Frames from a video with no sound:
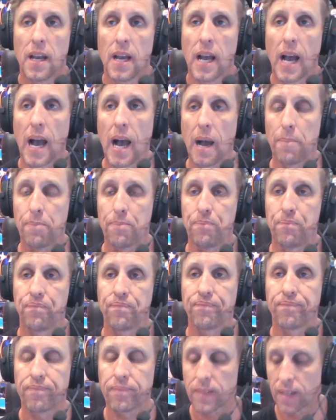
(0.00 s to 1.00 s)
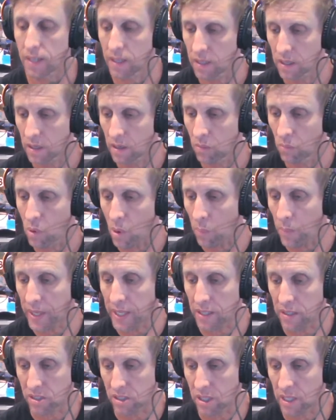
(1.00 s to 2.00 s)
What we
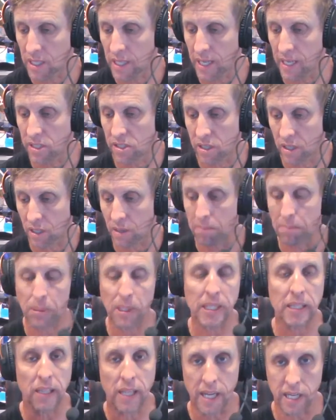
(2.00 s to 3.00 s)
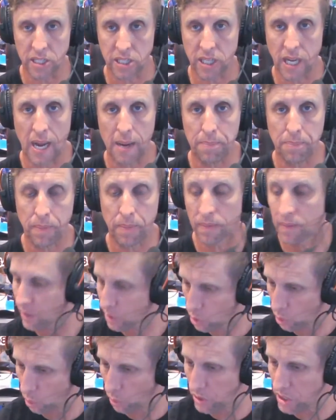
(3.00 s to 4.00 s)
can see is the complete landscape.
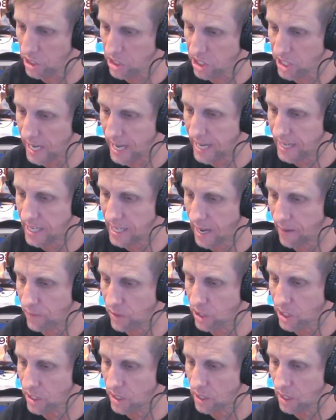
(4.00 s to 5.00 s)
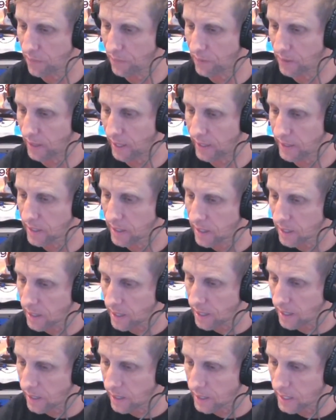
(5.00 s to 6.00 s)
Gordon and Sandy, you haven't seen you for like,
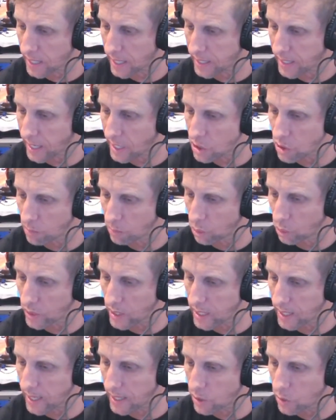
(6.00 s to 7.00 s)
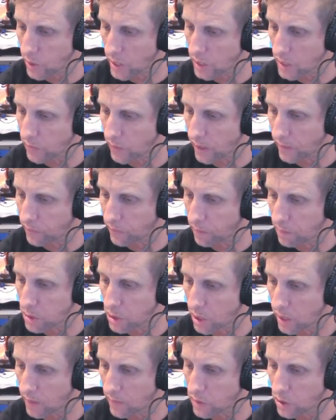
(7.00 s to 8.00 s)
g'day, Kaz. I'm looking at transferring from
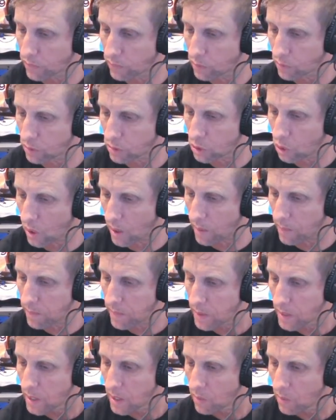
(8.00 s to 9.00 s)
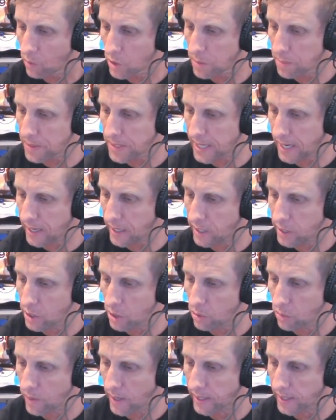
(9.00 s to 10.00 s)
reserves to full-time. Which battalion do
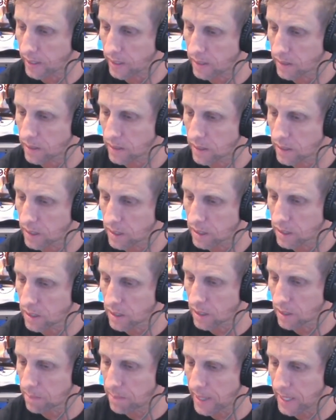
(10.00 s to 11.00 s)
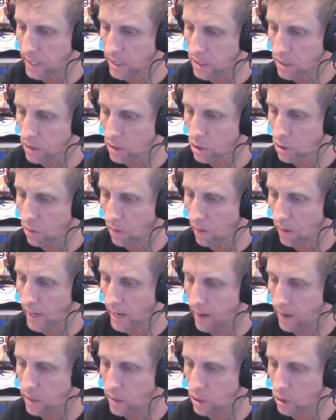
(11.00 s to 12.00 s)
you reckon the best?
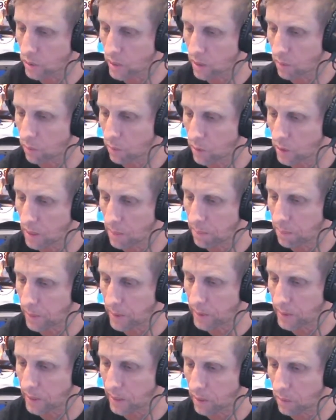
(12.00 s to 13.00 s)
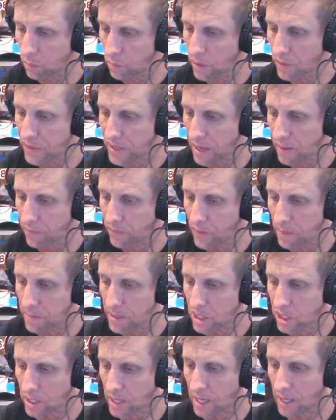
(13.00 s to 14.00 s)
2RR is looking really appealing with the
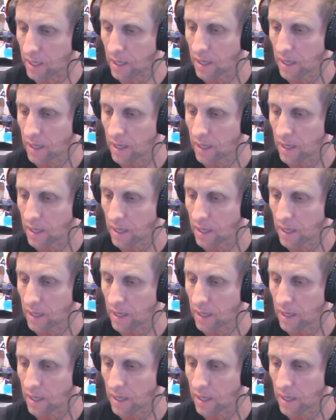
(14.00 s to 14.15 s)
amphibious kit.